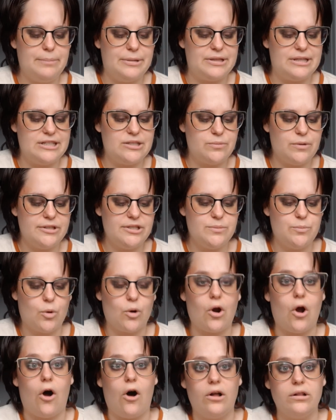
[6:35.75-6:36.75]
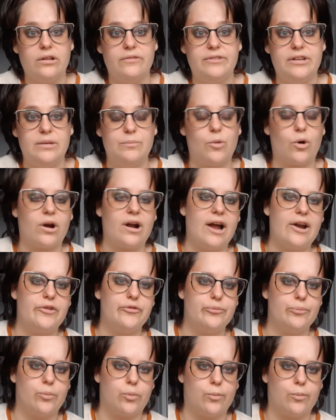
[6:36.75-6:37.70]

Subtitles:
but this one's more olivey, more kind of